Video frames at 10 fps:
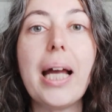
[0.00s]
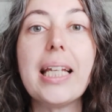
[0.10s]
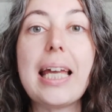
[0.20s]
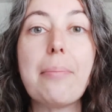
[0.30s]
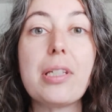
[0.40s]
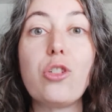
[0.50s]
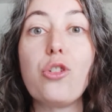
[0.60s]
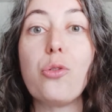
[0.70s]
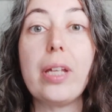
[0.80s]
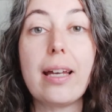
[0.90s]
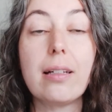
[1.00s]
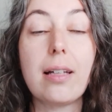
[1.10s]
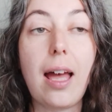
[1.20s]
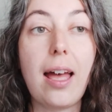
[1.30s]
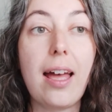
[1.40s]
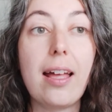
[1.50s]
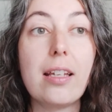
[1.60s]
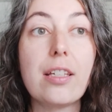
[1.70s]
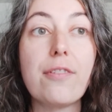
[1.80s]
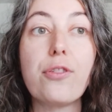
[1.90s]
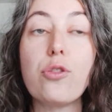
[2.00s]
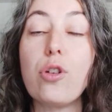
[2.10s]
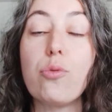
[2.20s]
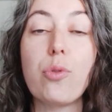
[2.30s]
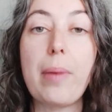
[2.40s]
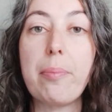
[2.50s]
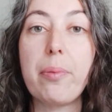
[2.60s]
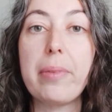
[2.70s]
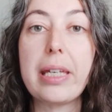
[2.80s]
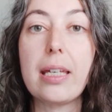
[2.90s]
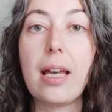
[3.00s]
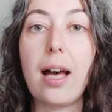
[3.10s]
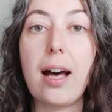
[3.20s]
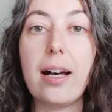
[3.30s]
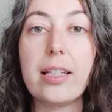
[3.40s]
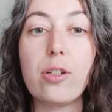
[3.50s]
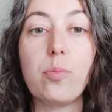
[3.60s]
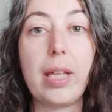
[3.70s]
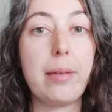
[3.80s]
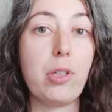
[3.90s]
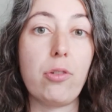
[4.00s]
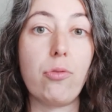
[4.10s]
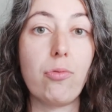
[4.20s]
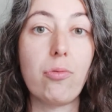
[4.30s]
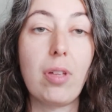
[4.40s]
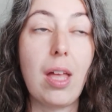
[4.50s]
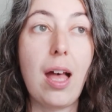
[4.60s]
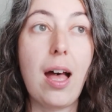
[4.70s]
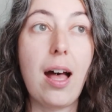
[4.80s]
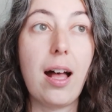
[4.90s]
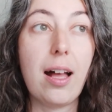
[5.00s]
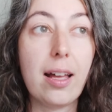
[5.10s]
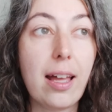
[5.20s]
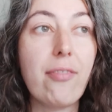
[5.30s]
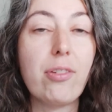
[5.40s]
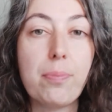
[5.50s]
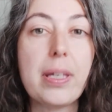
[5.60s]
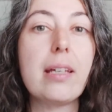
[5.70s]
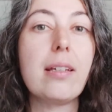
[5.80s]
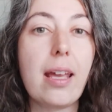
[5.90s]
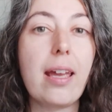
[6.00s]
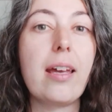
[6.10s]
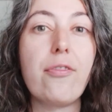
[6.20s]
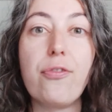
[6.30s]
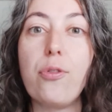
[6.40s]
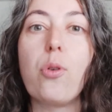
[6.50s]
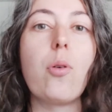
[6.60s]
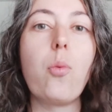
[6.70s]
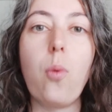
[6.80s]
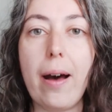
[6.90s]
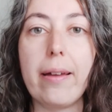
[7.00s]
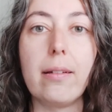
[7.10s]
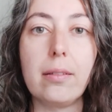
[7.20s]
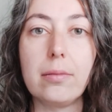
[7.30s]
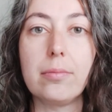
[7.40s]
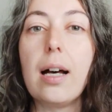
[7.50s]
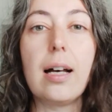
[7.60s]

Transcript: My name is Julia, and if you don't remember me, I don't blame you. I haven't been here for a while.